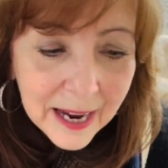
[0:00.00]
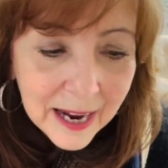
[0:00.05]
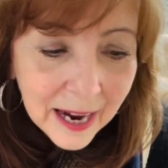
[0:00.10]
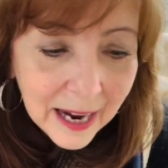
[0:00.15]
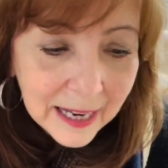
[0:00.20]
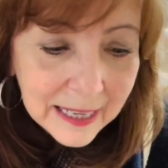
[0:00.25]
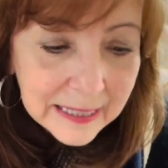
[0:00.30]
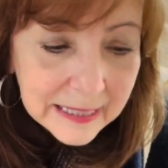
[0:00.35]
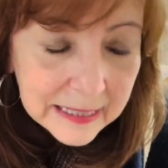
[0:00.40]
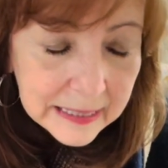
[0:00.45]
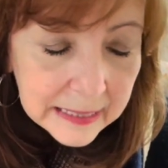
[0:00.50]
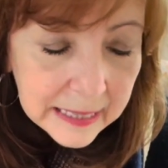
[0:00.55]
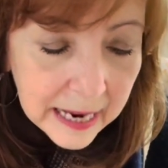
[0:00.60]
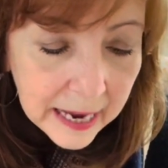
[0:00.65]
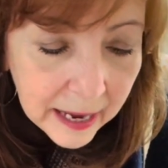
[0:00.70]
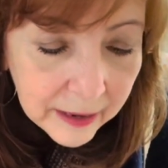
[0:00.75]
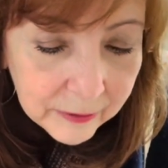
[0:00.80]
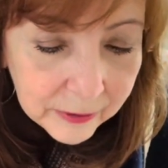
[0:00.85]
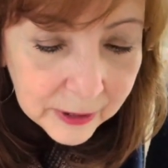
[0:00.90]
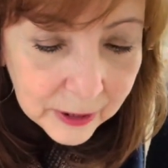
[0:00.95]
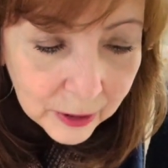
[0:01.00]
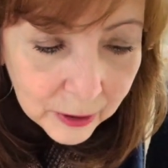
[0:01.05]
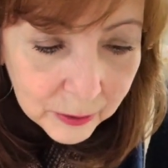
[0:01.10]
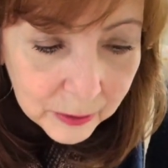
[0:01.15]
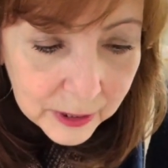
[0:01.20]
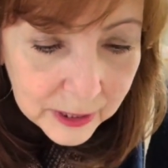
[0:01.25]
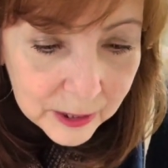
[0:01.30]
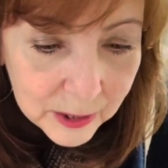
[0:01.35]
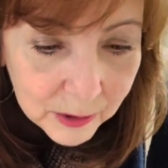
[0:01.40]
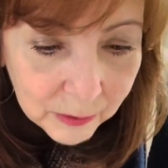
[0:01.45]
I did have a
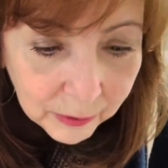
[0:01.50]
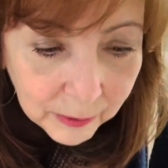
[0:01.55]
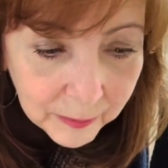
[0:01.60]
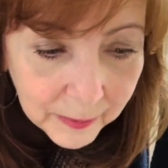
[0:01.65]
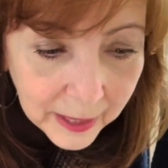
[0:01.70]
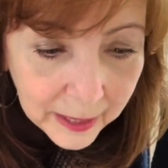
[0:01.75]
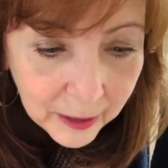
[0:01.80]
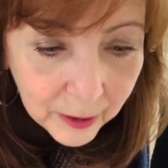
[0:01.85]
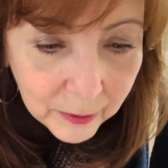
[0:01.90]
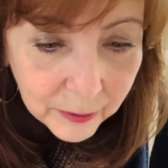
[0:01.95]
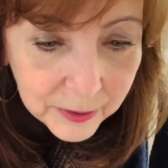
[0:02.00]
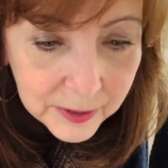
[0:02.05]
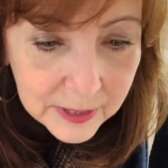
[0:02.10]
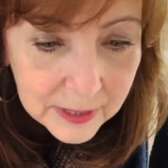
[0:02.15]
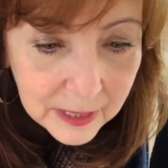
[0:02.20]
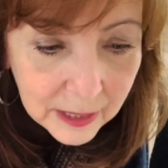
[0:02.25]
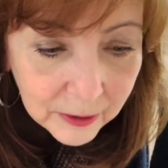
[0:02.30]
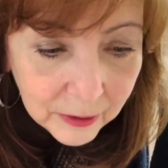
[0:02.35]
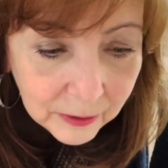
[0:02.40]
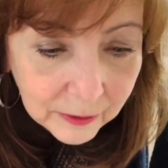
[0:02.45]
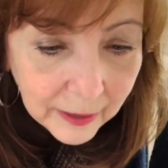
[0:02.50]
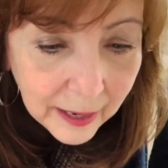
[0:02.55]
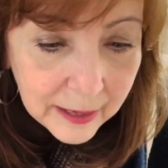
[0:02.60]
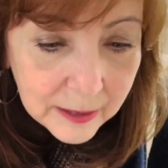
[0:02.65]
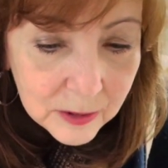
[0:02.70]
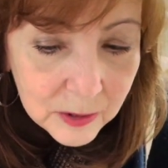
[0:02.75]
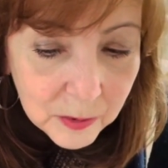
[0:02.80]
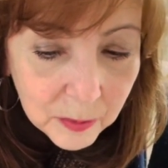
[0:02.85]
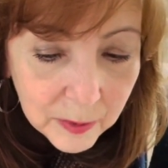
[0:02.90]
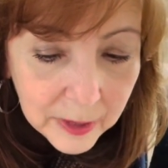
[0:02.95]
notice from the health center
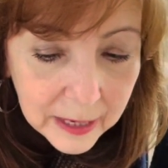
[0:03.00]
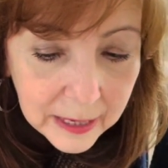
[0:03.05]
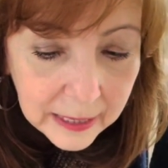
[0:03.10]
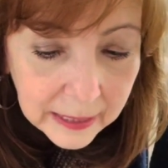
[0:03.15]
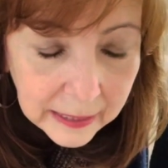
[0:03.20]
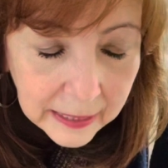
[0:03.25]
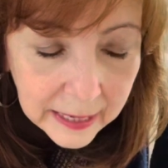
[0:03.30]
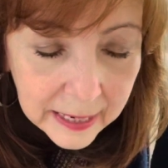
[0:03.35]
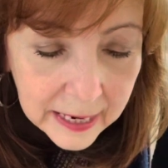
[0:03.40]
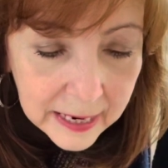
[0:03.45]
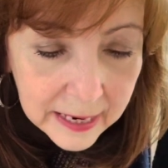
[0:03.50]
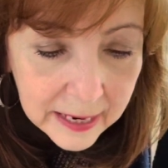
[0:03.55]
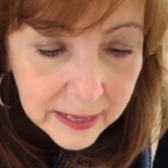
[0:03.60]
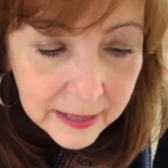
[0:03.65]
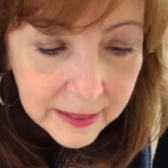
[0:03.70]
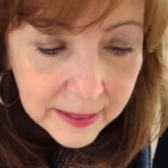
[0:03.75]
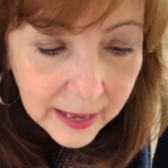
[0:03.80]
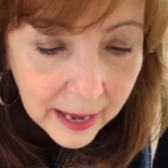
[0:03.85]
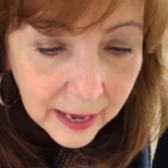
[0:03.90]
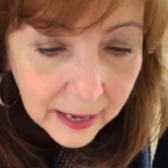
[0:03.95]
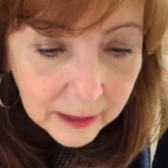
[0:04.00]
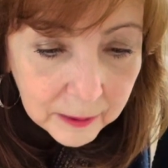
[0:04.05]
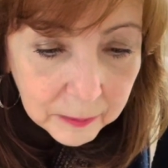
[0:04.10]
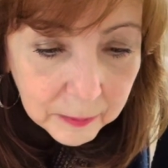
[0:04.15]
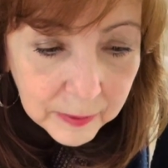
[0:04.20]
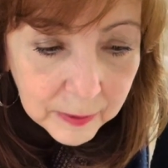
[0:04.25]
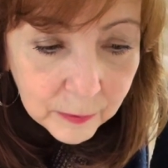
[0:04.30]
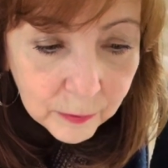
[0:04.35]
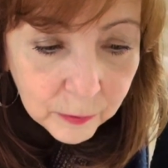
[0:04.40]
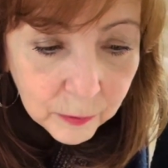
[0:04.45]
last week that
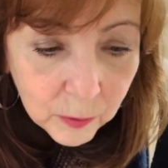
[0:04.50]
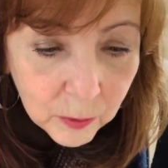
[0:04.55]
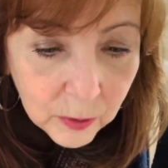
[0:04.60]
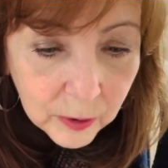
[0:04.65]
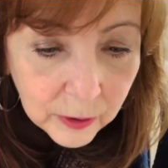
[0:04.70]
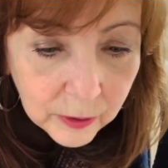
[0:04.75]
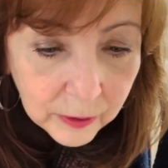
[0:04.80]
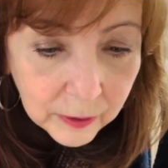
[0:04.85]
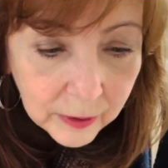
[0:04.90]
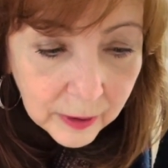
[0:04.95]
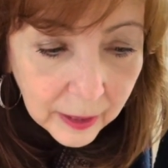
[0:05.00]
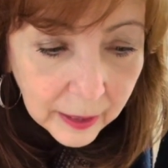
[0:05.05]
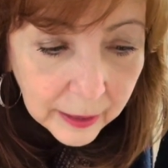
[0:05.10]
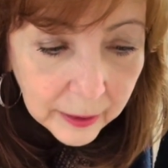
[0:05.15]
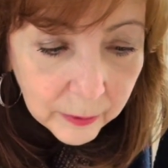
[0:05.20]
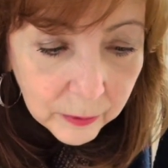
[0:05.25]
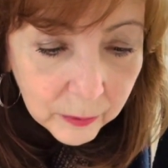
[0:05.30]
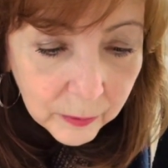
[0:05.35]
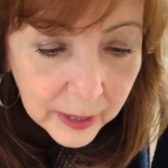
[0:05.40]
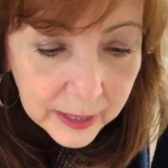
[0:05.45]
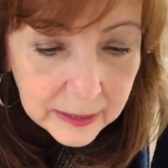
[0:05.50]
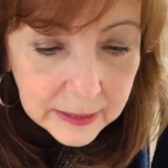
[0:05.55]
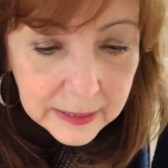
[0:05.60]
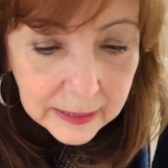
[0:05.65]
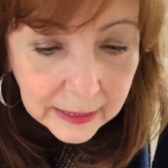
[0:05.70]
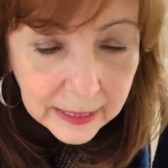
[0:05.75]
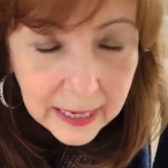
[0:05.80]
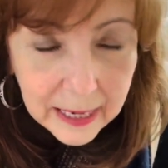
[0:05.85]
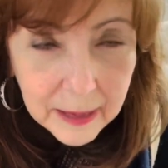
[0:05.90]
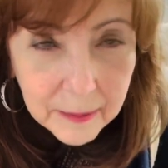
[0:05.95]
before I went to
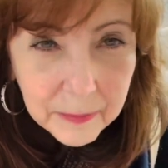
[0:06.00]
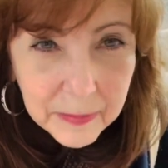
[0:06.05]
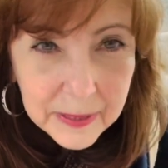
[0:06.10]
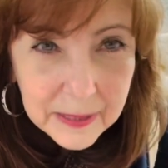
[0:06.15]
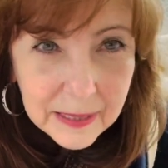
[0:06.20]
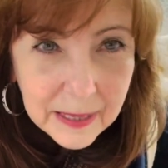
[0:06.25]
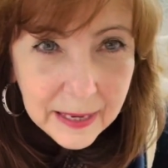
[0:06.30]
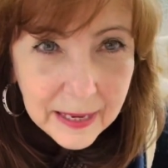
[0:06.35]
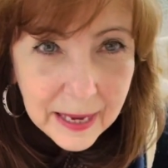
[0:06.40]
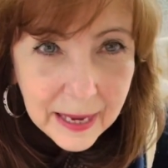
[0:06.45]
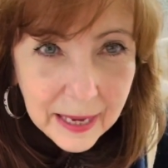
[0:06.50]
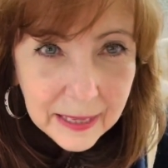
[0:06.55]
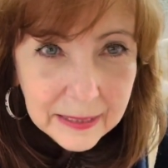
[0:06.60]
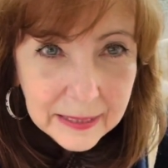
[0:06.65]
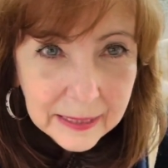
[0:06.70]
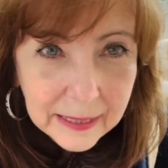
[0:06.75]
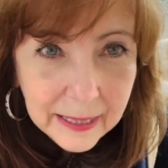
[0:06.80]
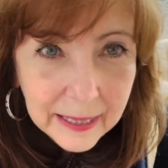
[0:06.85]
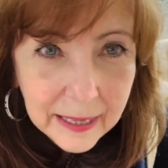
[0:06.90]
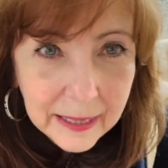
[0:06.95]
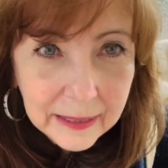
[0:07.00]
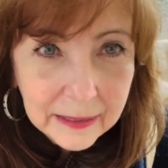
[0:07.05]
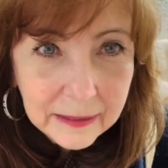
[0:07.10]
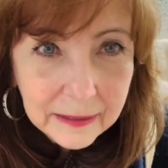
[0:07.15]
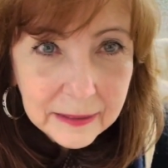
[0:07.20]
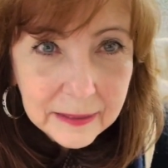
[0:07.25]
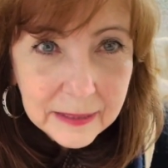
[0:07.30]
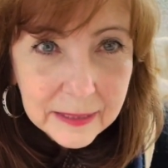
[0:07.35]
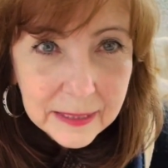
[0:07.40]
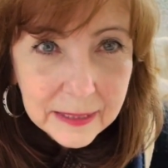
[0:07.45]
campus, I had to get
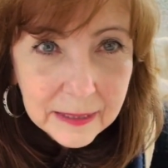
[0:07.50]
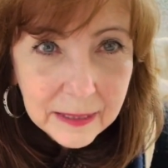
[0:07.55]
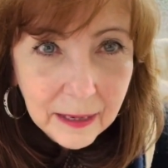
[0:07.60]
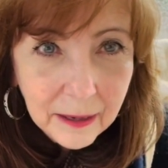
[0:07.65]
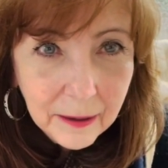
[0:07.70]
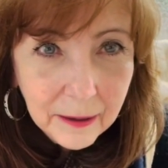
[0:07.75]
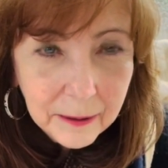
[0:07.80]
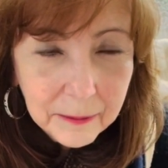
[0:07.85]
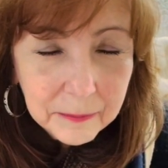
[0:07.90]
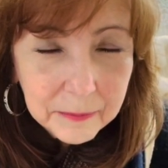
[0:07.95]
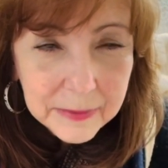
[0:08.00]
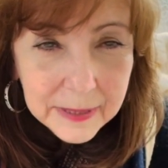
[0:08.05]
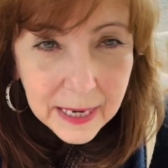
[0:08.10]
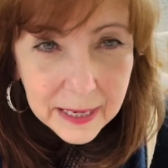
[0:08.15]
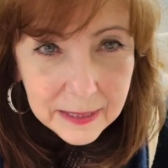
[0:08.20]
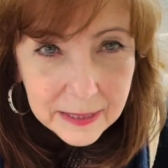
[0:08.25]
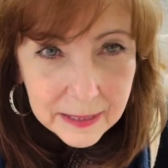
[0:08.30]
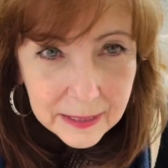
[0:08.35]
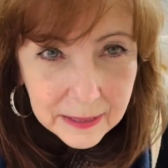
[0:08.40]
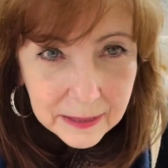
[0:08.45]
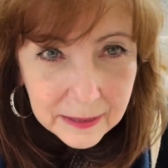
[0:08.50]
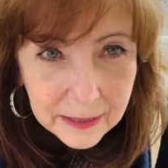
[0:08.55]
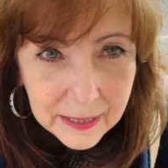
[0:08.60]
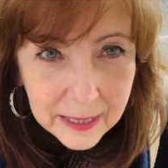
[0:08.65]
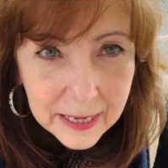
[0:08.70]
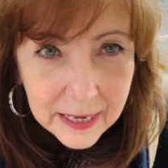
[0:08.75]
um, tested.